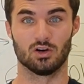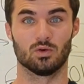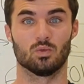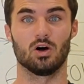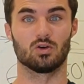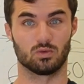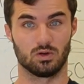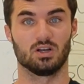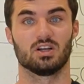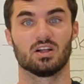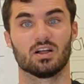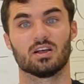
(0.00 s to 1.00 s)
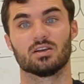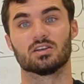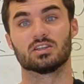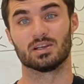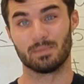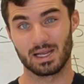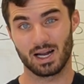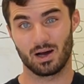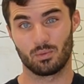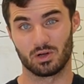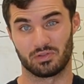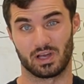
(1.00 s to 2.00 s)
Whoa, you may
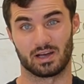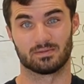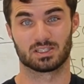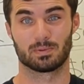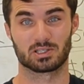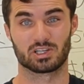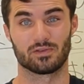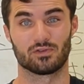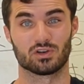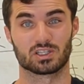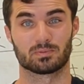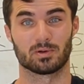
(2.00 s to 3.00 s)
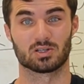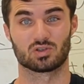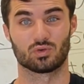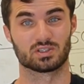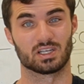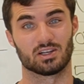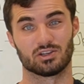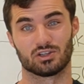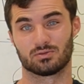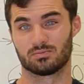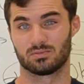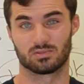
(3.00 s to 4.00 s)
not want that, especially if you're an experienced
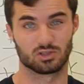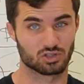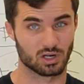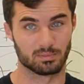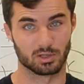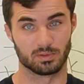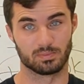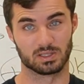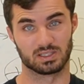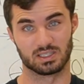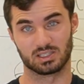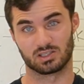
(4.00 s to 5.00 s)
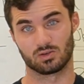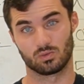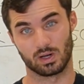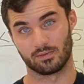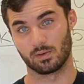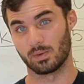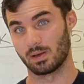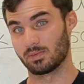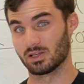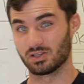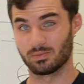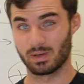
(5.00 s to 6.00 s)
wholesaler, you're trying to build a business, whatever it may be.
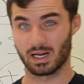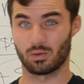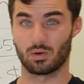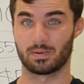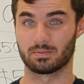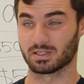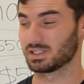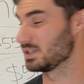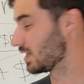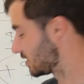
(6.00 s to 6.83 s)
You may not want people to see that.